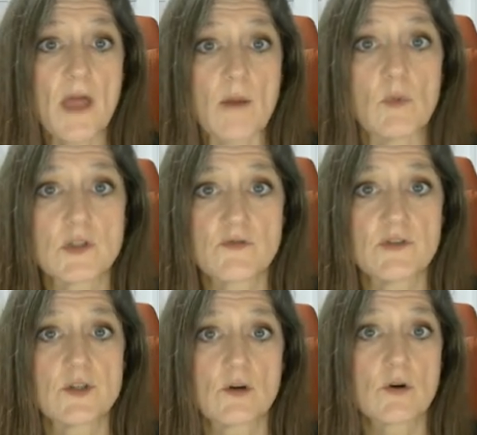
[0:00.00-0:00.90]
that one's a
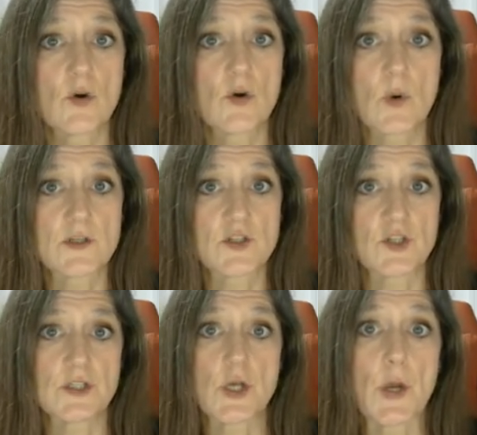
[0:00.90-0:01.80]
rhetorical
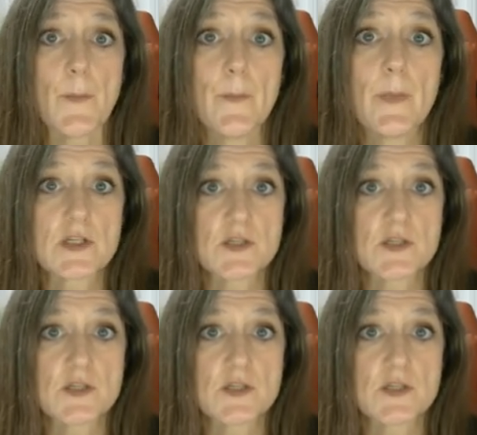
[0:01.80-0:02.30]
question, so it must